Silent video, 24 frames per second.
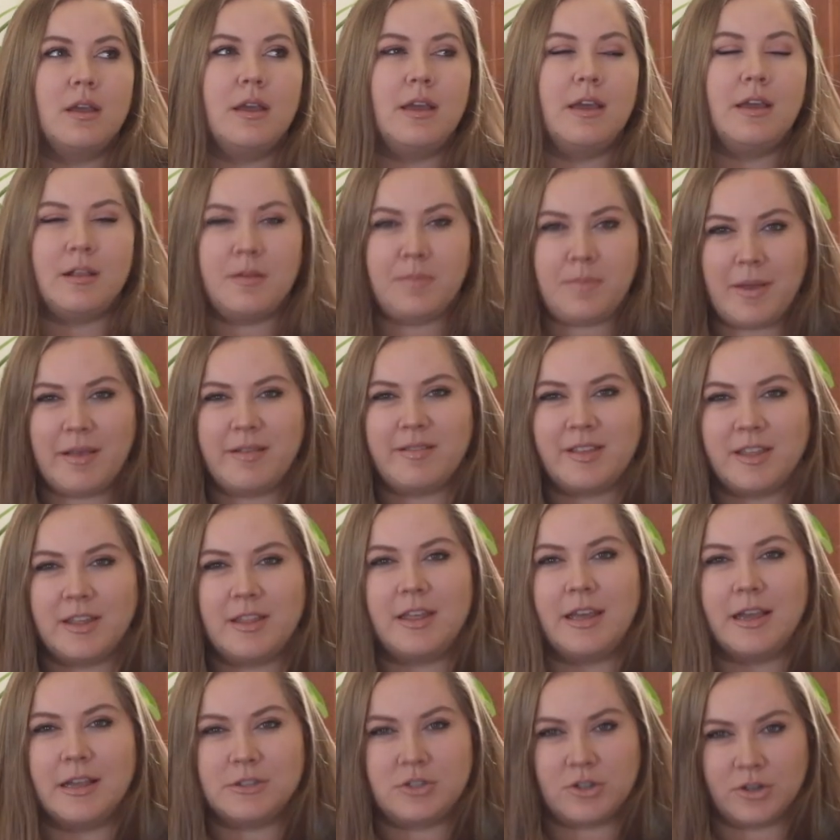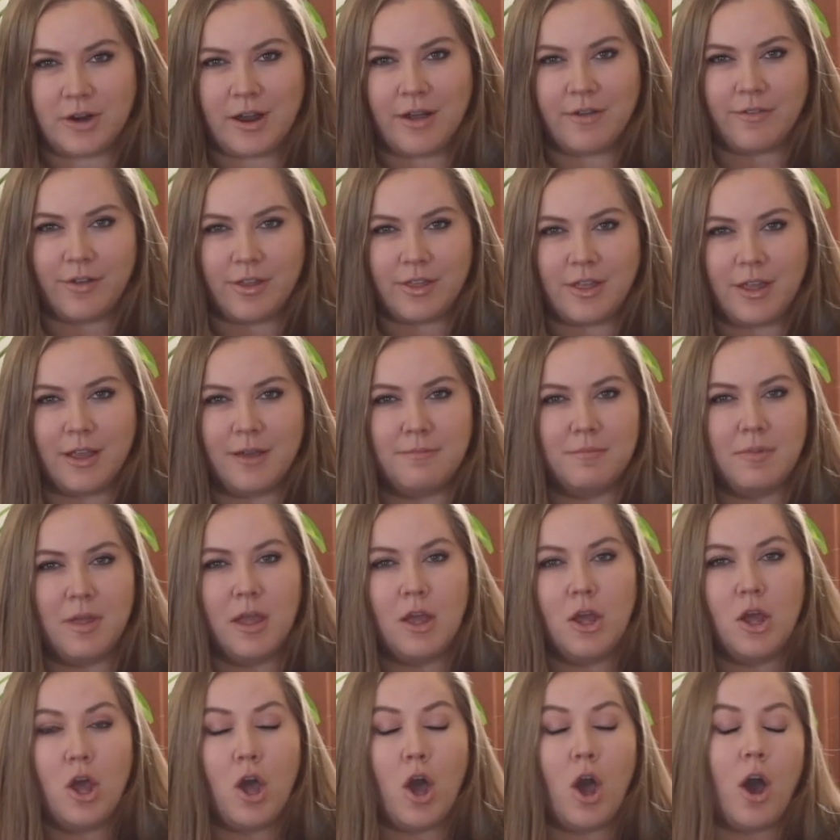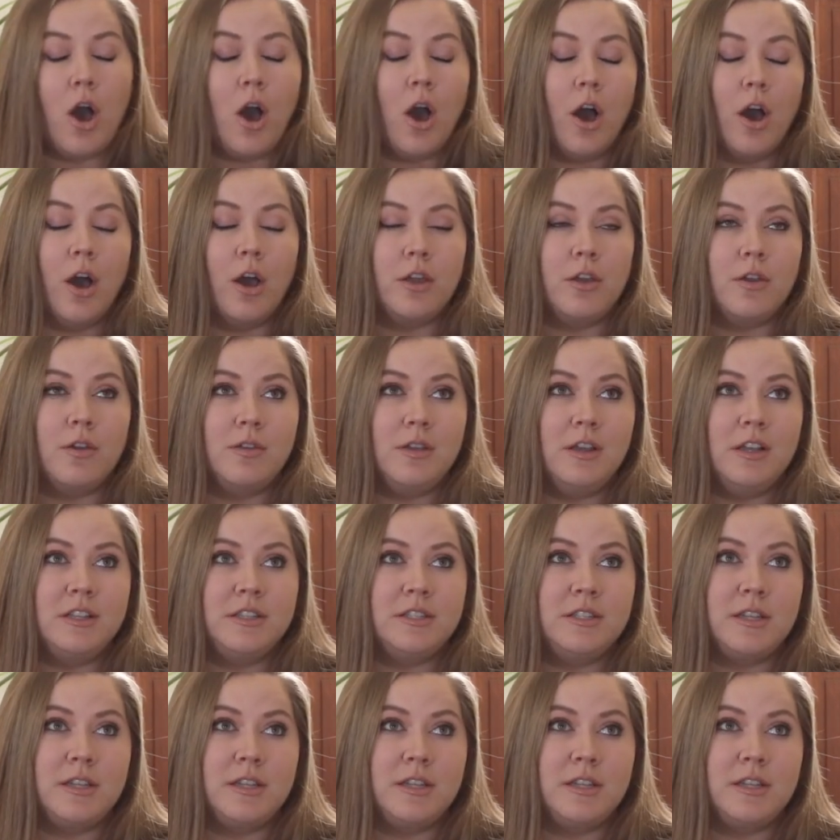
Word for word: is basically the answer to everything. Uh, you need